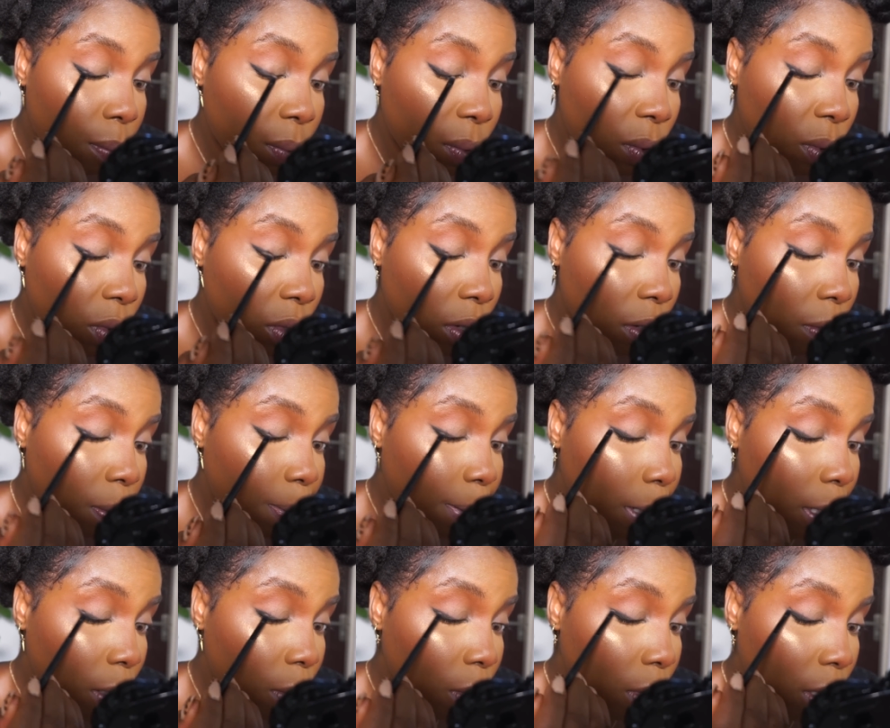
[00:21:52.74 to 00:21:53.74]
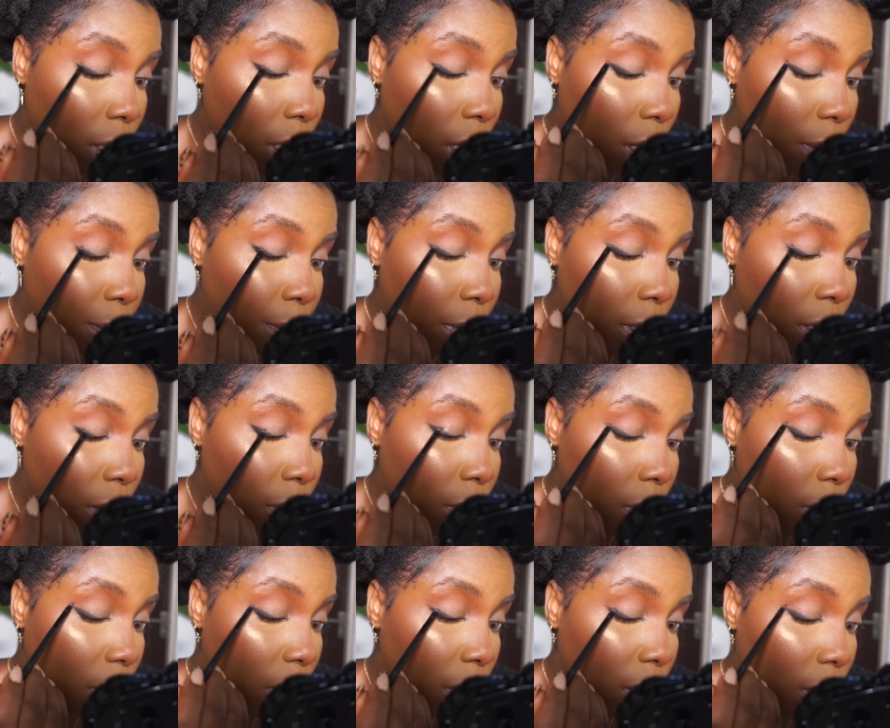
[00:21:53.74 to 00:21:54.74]
you just play with that, play
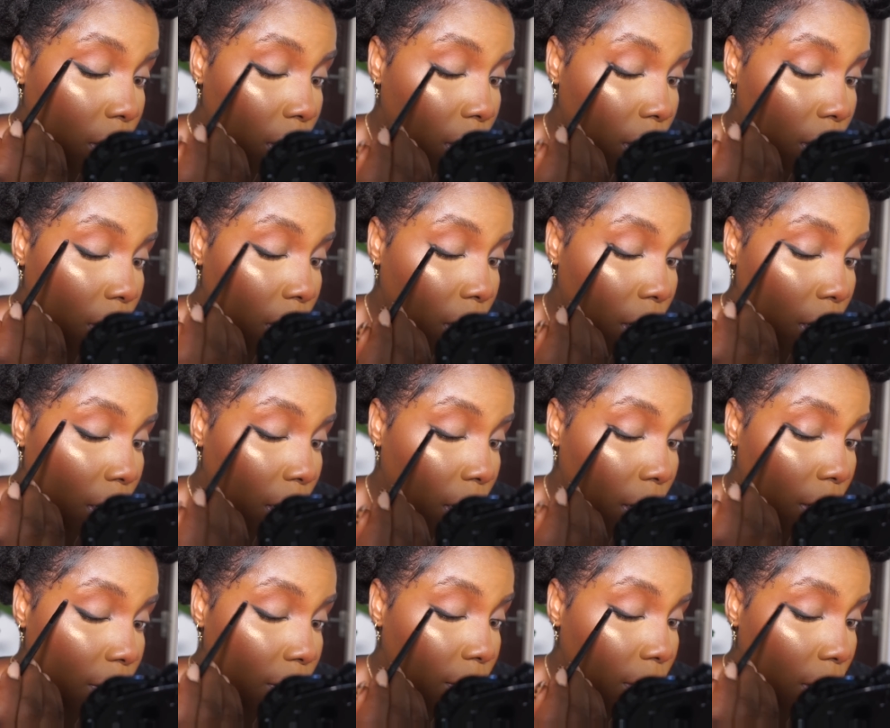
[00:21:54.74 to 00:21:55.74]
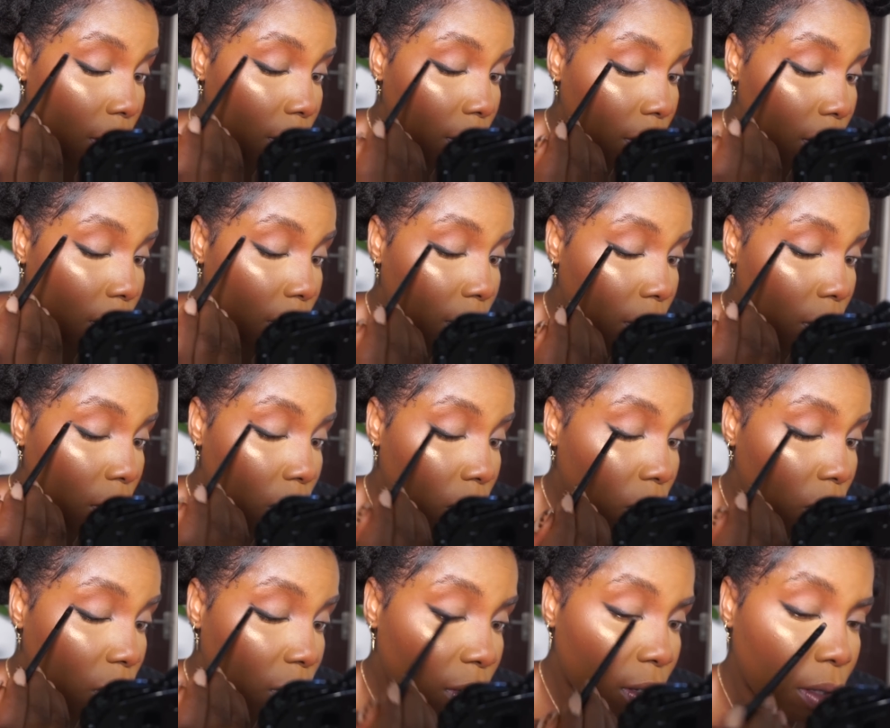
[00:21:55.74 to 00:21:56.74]
with it, and like extend it.
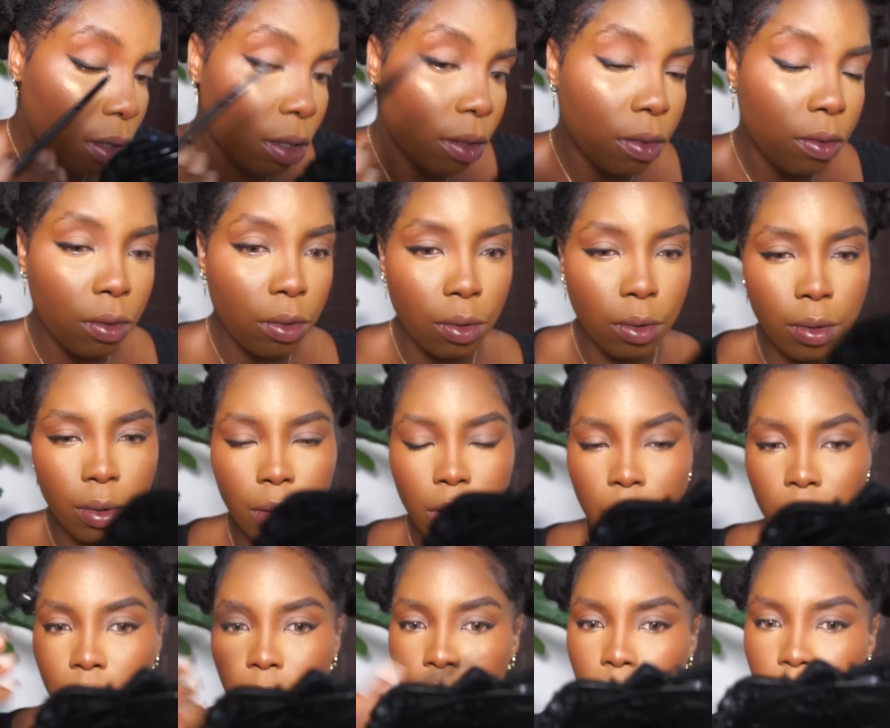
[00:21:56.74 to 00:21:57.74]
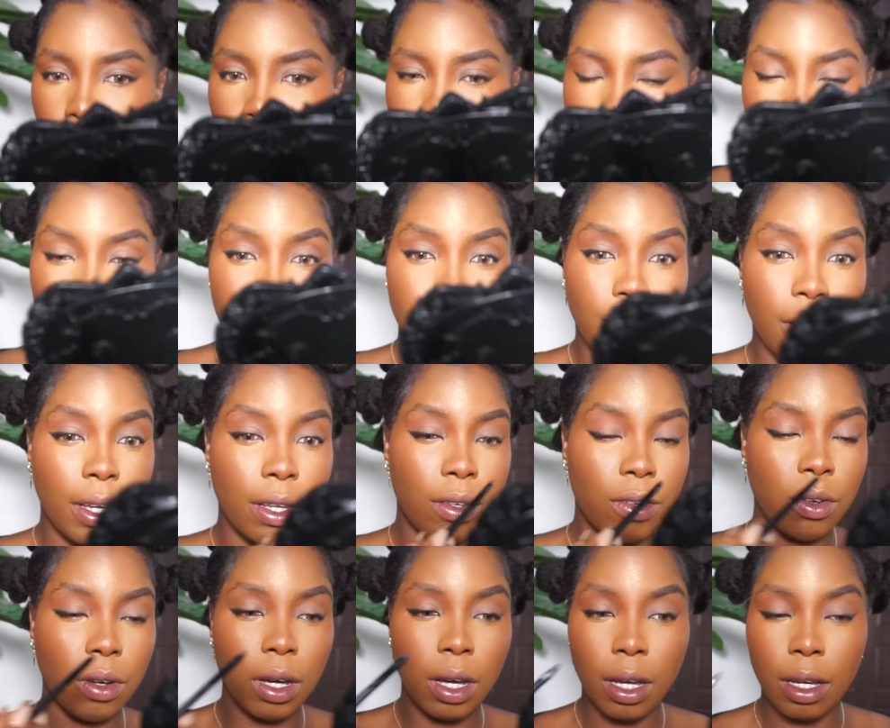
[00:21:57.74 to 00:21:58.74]
You're using this to define
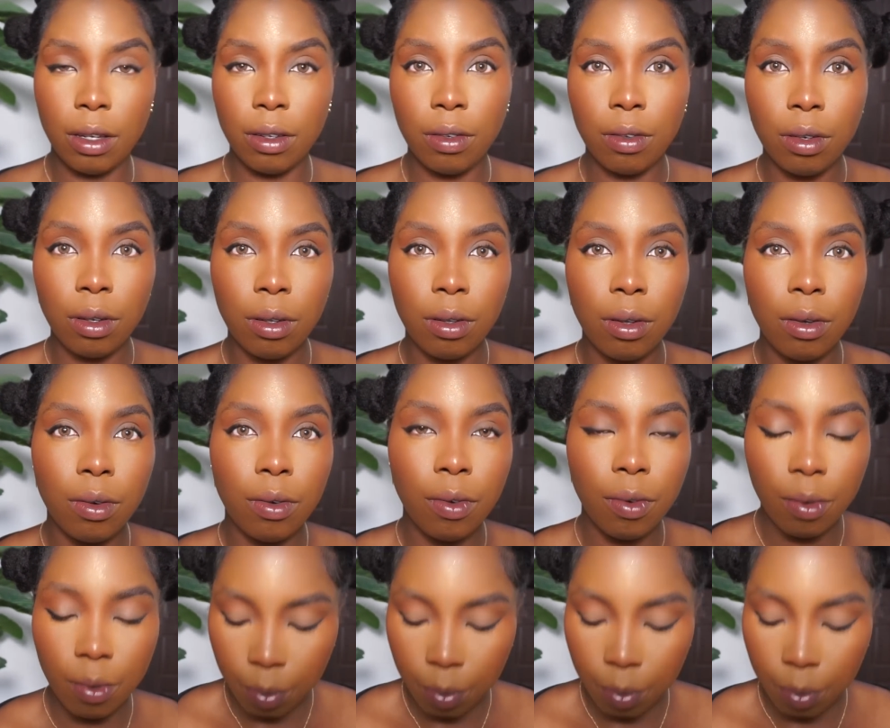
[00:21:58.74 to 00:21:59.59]
your eyes, sort of.